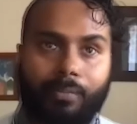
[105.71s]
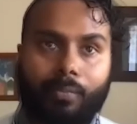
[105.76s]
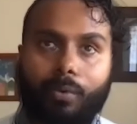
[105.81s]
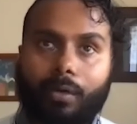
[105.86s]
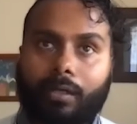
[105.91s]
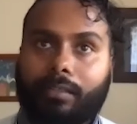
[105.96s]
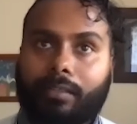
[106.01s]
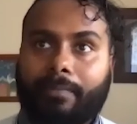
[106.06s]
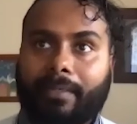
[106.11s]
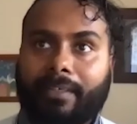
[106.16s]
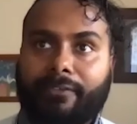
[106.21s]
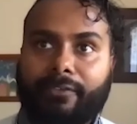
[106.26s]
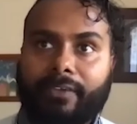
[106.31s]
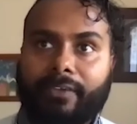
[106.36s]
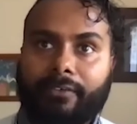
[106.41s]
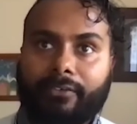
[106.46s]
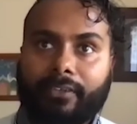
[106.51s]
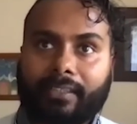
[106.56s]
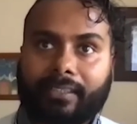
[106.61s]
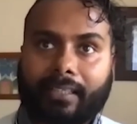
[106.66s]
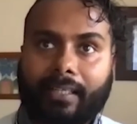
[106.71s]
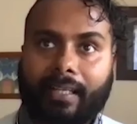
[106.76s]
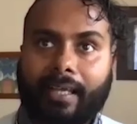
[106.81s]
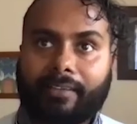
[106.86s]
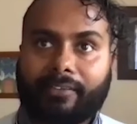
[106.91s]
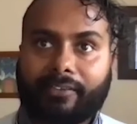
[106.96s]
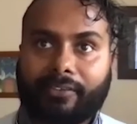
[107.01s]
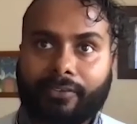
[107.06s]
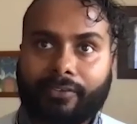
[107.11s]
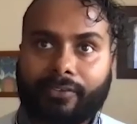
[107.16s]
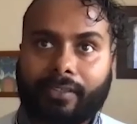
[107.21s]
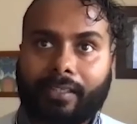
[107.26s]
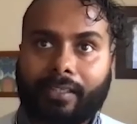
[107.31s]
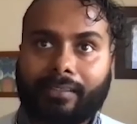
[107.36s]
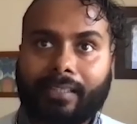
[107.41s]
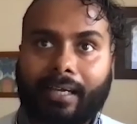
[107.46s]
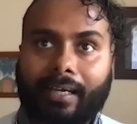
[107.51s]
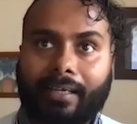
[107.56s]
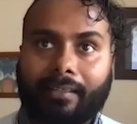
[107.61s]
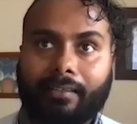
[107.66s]
One of my favorite classes at
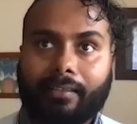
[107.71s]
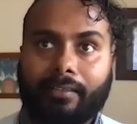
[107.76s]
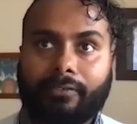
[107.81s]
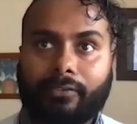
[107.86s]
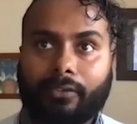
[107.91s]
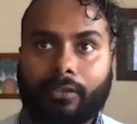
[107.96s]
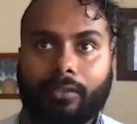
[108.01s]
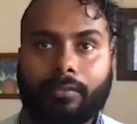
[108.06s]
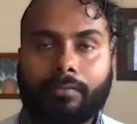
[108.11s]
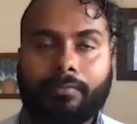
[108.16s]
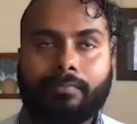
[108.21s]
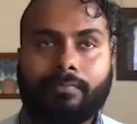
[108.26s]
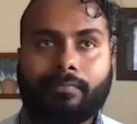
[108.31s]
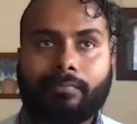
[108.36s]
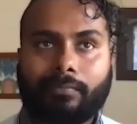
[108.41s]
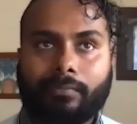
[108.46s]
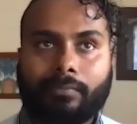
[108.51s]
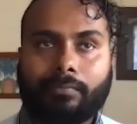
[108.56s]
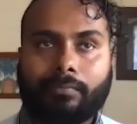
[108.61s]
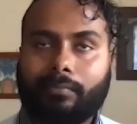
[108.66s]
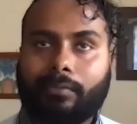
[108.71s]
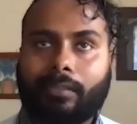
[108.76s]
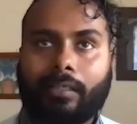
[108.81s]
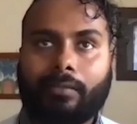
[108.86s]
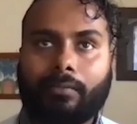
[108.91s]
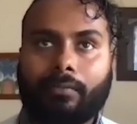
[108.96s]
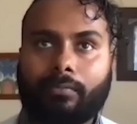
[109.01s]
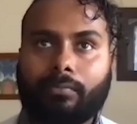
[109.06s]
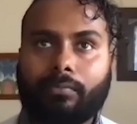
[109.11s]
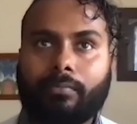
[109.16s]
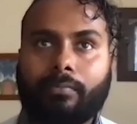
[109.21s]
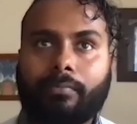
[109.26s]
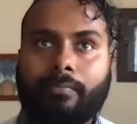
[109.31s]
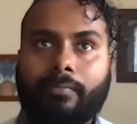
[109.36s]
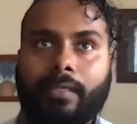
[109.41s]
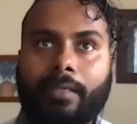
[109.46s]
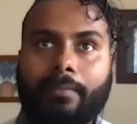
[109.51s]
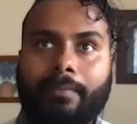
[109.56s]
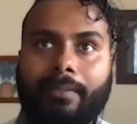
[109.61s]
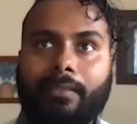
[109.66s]
Iliff, or
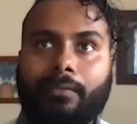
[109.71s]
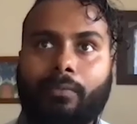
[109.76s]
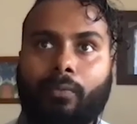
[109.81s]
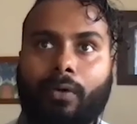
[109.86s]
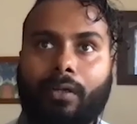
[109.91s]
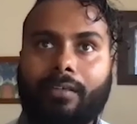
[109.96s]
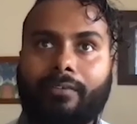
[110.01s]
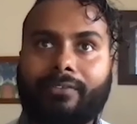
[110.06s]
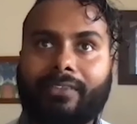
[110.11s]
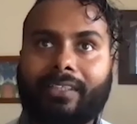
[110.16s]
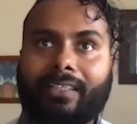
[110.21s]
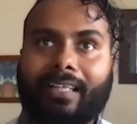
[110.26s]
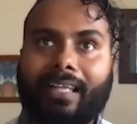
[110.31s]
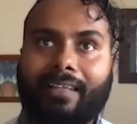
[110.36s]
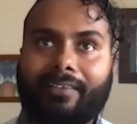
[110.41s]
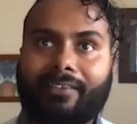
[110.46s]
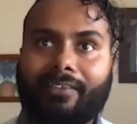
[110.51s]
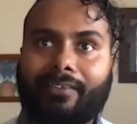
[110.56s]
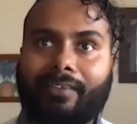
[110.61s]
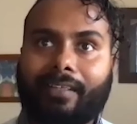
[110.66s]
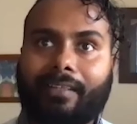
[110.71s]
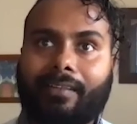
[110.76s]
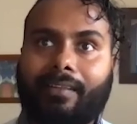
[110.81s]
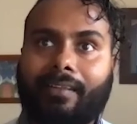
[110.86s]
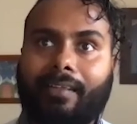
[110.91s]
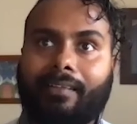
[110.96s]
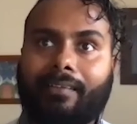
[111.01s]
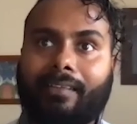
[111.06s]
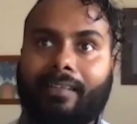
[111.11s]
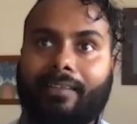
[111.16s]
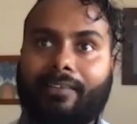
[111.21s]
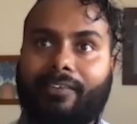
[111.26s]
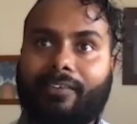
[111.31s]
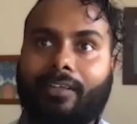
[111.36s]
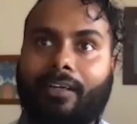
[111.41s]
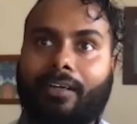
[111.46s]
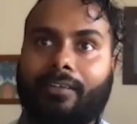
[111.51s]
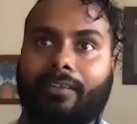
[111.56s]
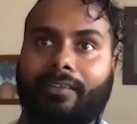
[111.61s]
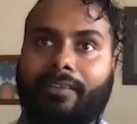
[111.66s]
maybe one of the classes I think that
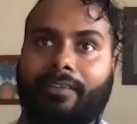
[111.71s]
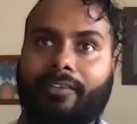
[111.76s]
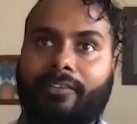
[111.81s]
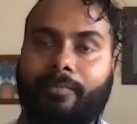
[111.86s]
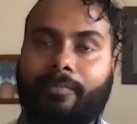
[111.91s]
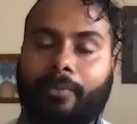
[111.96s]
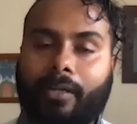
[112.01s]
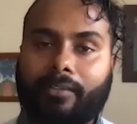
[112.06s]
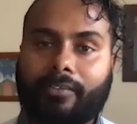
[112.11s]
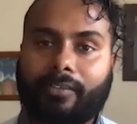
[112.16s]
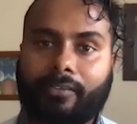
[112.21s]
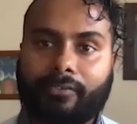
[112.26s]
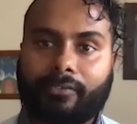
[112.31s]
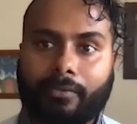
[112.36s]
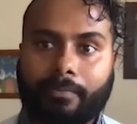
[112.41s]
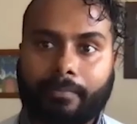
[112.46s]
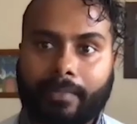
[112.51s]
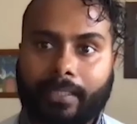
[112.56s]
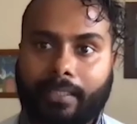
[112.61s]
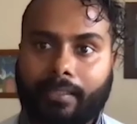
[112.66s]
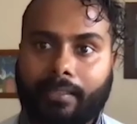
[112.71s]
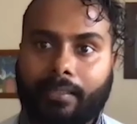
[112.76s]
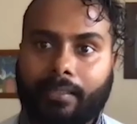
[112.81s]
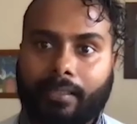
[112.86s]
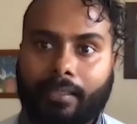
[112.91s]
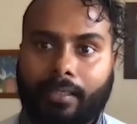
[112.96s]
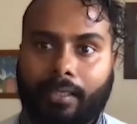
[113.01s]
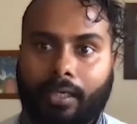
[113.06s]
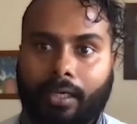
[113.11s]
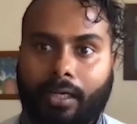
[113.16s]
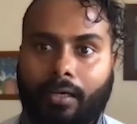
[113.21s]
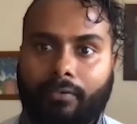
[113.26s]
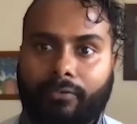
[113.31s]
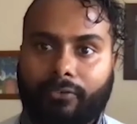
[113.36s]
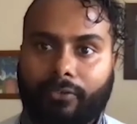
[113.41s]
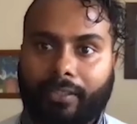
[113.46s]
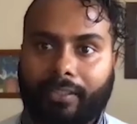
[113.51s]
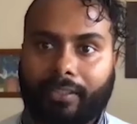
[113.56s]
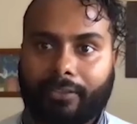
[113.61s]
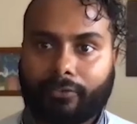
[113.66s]
started this process for me of
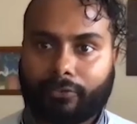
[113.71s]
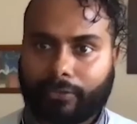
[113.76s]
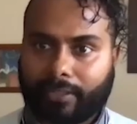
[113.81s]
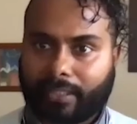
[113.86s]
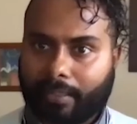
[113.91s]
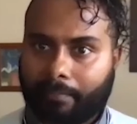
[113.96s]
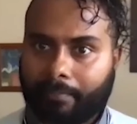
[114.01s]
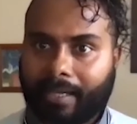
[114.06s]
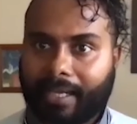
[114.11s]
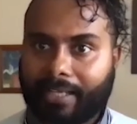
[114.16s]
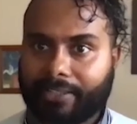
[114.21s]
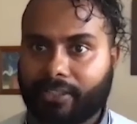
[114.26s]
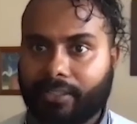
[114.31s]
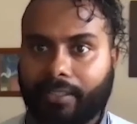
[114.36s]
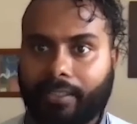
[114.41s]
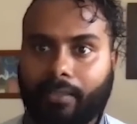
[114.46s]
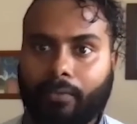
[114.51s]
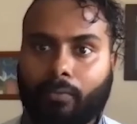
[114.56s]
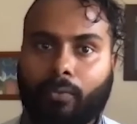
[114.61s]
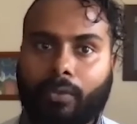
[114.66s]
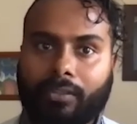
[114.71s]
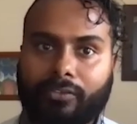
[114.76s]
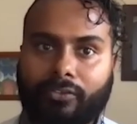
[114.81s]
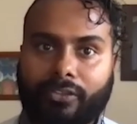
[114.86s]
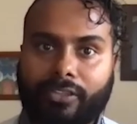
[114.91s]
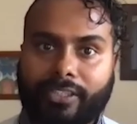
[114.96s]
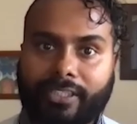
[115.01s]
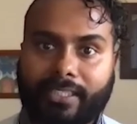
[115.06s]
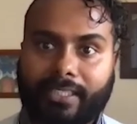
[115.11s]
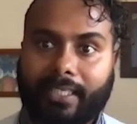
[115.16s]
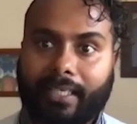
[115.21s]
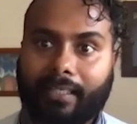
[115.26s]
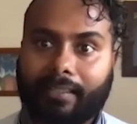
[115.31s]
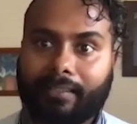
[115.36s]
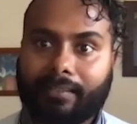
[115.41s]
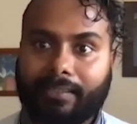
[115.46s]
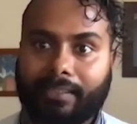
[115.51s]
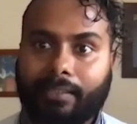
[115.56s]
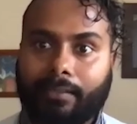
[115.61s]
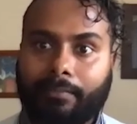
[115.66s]
really reimagining what
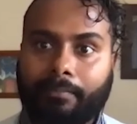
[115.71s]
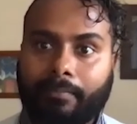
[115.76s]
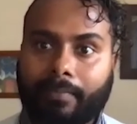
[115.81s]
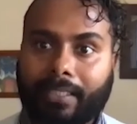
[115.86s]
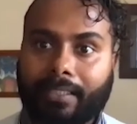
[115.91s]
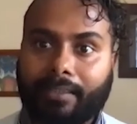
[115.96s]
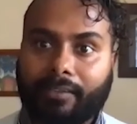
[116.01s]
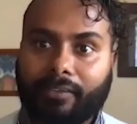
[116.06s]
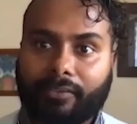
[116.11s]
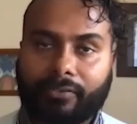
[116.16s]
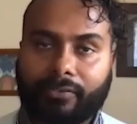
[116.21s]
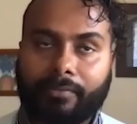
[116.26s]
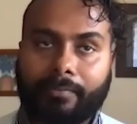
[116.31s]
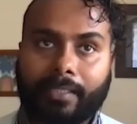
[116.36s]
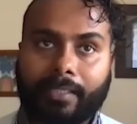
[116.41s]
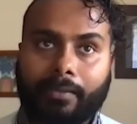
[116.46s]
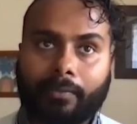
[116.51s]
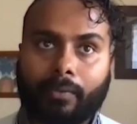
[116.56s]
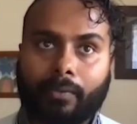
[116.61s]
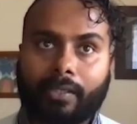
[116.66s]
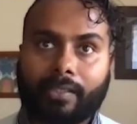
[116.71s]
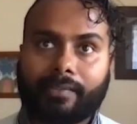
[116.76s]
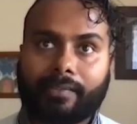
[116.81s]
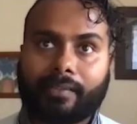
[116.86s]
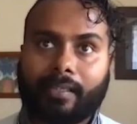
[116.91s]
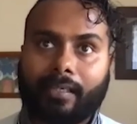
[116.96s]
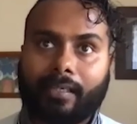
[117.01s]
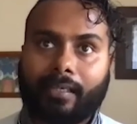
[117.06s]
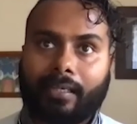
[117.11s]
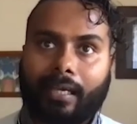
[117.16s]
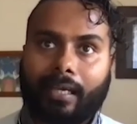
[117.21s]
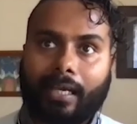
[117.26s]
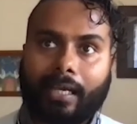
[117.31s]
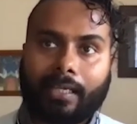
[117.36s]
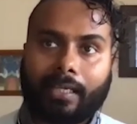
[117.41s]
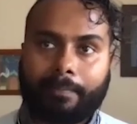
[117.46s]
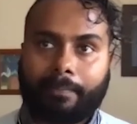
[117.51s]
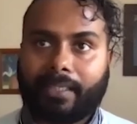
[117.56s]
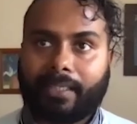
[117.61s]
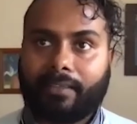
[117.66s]
Christianity means for me, was
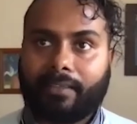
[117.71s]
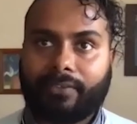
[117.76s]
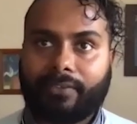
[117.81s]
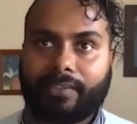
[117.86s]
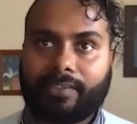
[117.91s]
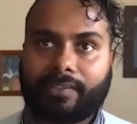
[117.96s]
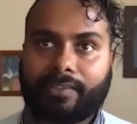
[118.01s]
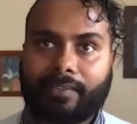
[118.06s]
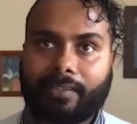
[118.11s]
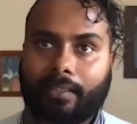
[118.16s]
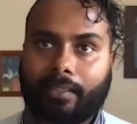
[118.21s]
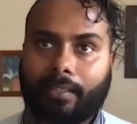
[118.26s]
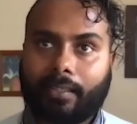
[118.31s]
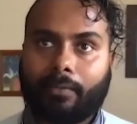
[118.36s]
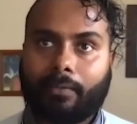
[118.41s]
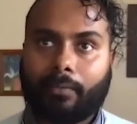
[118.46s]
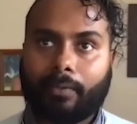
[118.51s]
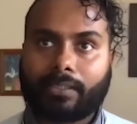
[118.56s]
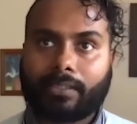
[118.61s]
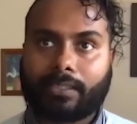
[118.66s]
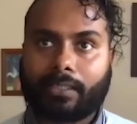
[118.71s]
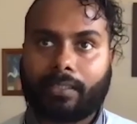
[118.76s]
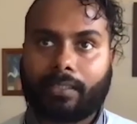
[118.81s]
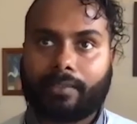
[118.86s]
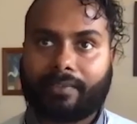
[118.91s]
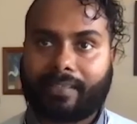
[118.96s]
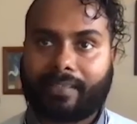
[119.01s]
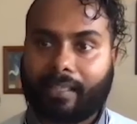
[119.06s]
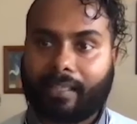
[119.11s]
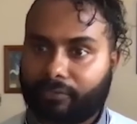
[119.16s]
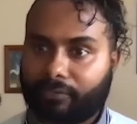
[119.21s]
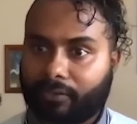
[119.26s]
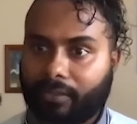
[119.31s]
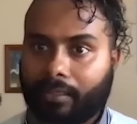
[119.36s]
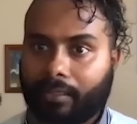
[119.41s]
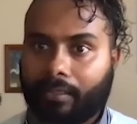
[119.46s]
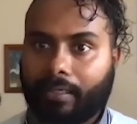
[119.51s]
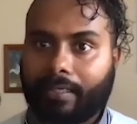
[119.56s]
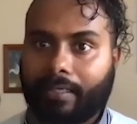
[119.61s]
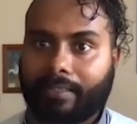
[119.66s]
IPVC, which stands for
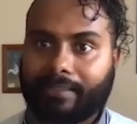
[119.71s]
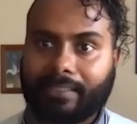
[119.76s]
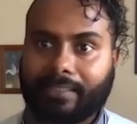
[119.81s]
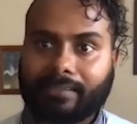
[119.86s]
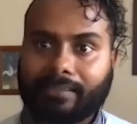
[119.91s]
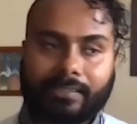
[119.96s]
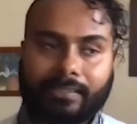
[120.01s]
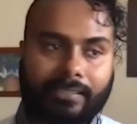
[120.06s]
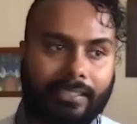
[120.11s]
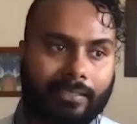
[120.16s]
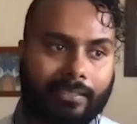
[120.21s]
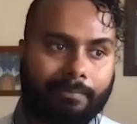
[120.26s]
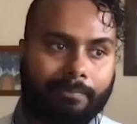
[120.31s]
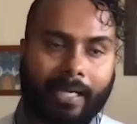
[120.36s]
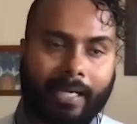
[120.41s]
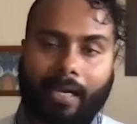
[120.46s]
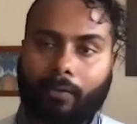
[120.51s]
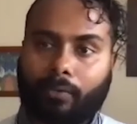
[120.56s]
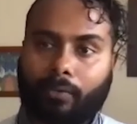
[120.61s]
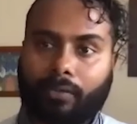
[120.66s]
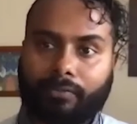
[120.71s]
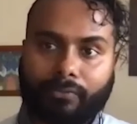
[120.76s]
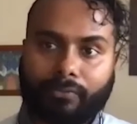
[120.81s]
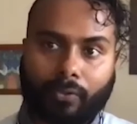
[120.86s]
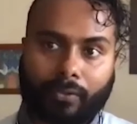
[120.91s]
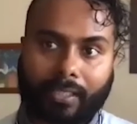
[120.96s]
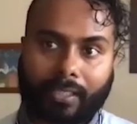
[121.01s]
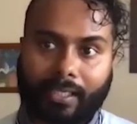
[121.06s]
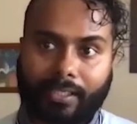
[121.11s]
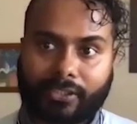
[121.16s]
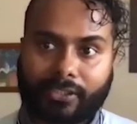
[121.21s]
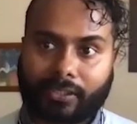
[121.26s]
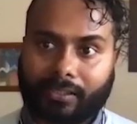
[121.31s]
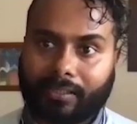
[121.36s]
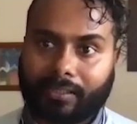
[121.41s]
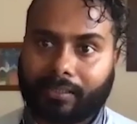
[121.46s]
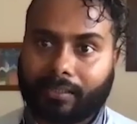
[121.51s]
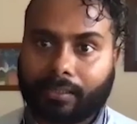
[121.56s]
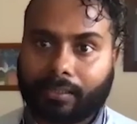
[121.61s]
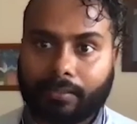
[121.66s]
Identity, Power, Vocation
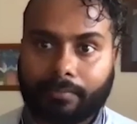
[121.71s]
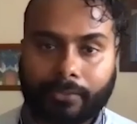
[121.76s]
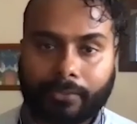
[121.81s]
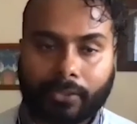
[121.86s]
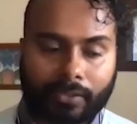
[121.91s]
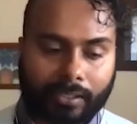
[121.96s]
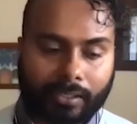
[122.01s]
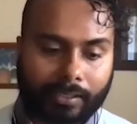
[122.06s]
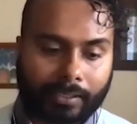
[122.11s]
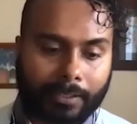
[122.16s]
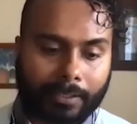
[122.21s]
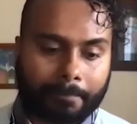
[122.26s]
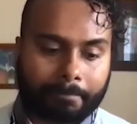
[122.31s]
in the Community.